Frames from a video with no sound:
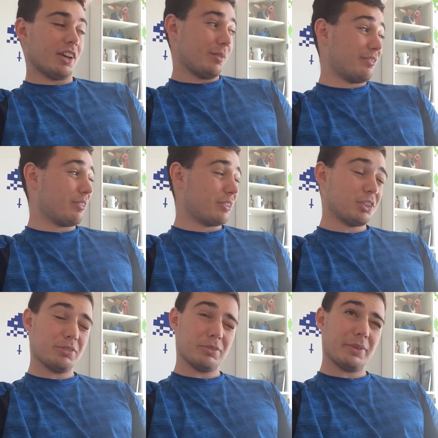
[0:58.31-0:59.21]
I mean, from the
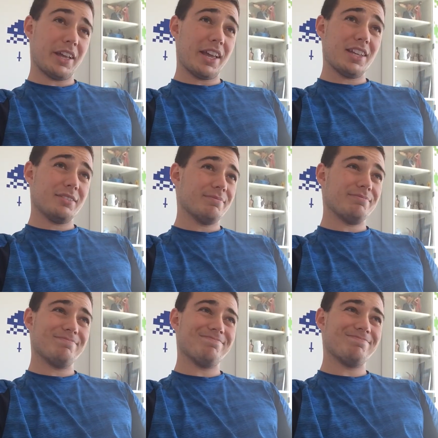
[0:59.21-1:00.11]
top of my head,
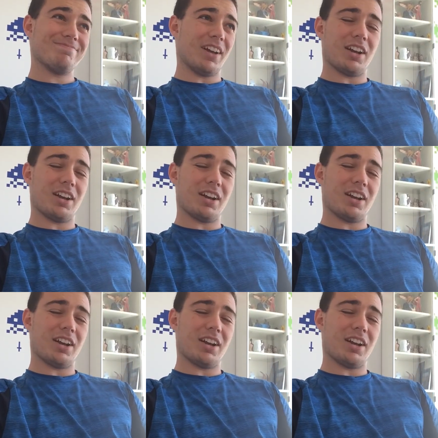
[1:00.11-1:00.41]
I